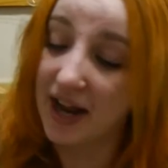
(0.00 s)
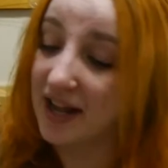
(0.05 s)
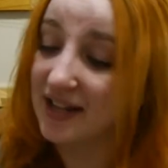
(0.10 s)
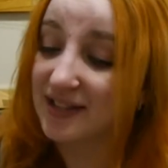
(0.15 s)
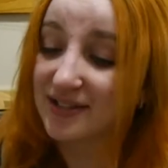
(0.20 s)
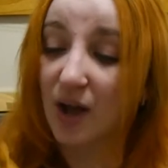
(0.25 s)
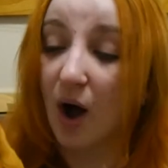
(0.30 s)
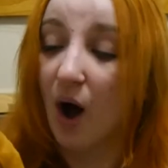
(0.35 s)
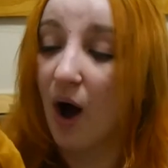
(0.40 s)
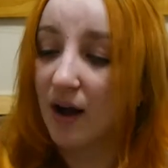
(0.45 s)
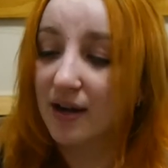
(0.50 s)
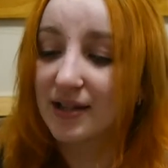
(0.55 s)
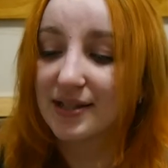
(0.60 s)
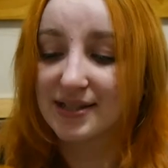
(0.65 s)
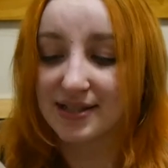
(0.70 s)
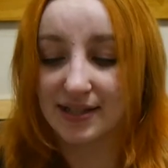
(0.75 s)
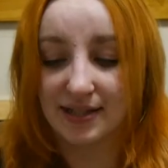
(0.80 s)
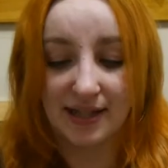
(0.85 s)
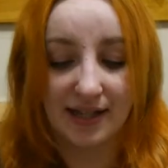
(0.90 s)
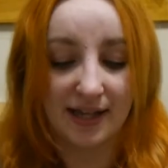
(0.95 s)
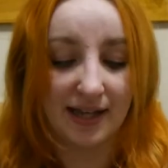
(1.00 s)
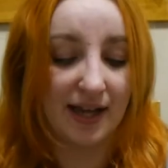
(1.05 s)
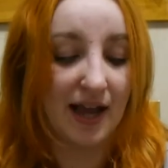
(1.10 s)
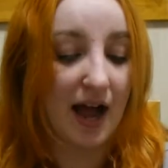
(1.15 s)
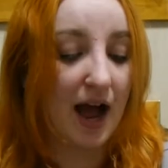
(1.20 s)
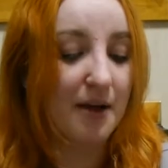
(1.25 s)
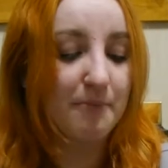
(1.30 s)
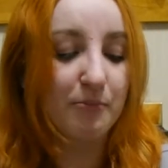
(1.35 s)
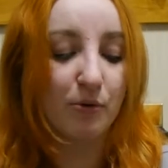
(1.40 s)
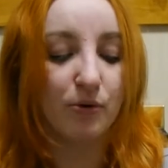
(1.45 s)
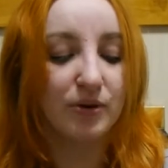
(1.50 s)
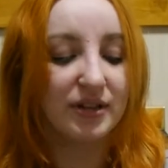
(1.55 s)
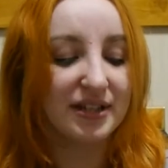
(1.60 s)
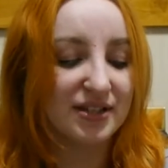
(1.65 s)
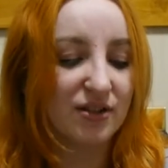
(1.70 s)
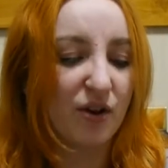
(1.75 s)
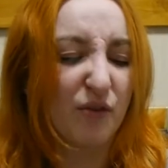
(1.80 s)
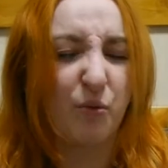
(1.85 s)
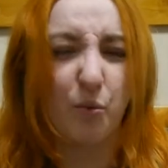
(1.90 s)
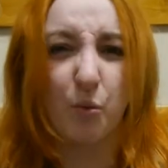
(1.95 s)
is honestly, I bought
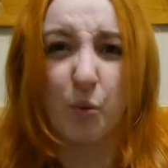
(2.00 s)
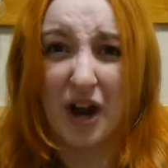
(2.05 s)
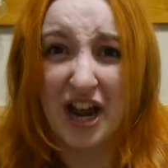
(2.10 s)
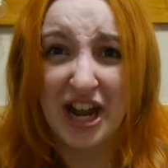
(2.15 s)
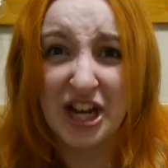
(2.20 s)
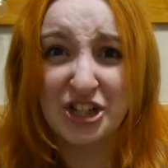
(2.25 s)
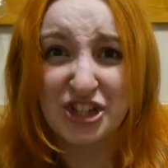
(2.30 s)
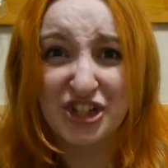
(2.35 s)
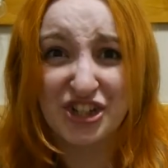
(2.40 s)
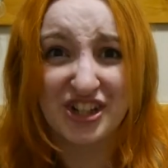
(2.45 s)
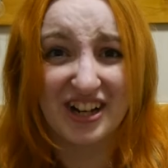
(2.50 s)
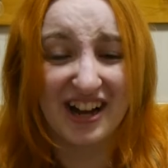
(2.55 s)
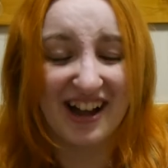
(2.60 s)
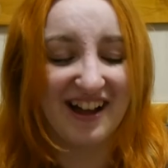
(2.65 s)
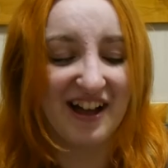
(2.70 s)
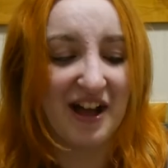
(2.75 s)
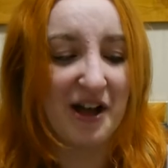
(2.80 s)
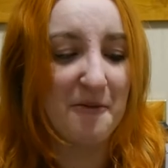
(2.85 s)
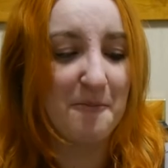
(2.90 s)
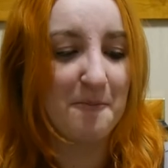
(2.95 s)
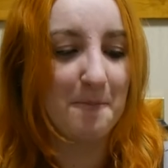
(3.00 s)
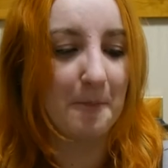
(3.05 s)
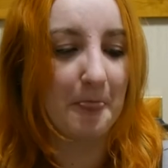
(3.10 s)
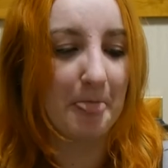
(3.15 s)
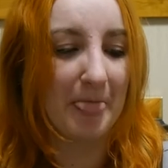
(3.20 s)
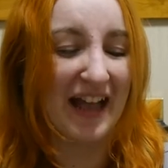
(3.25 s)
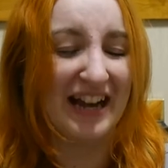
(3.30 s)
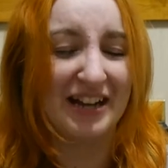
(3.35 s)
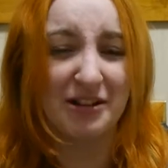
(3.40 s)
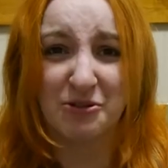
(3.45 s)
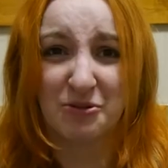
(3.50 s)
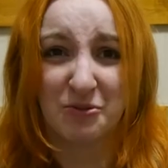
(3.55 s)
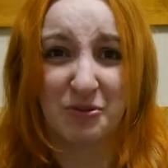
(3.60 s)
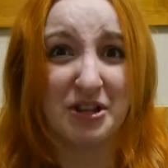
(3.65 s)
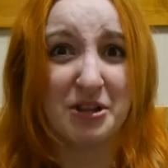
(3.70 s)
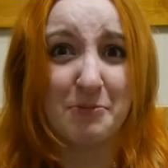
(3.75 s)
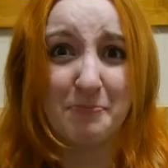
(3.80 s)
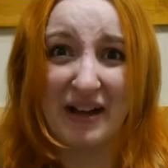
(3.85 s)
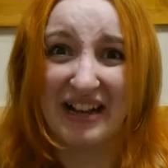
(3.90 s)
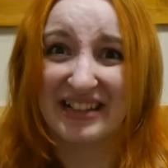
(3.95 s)
this off Wish, and it was
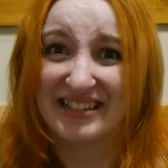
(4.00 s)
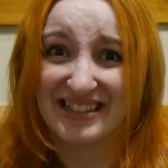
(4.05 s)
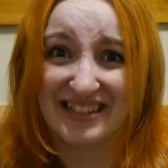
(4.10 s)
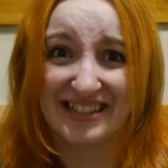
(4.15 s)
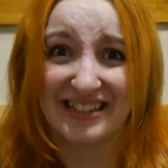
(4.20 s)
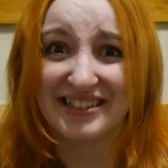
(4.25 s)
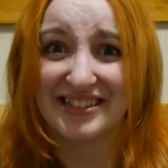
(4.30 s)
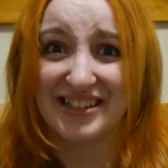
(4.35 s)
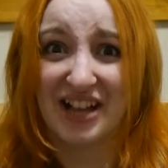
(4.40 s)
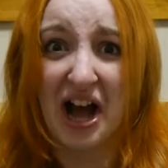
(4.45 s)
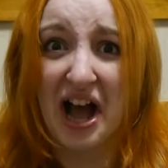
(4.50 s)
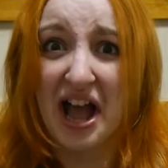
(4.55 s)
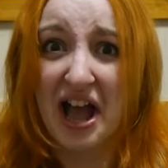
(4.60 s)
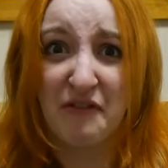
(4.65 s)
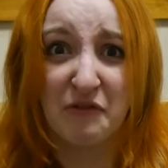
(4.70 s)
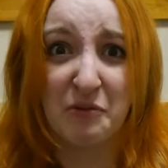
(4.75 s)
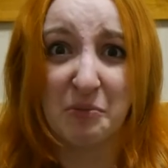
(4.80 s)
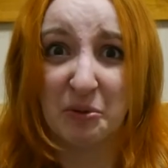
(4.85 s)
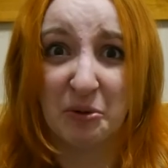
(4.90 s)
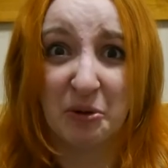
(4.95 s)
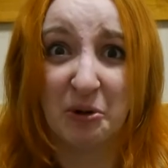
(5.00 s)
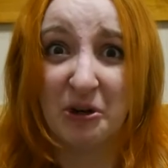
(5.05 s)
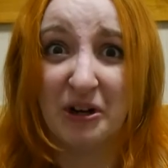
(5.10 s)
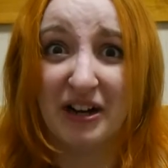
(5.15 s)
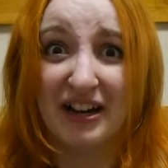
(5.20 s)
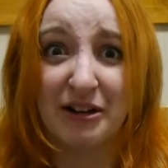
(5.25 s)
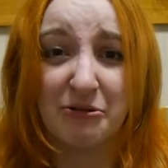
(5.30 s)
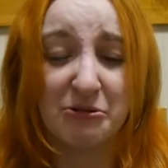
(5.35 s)
one of the best things that I ever bought.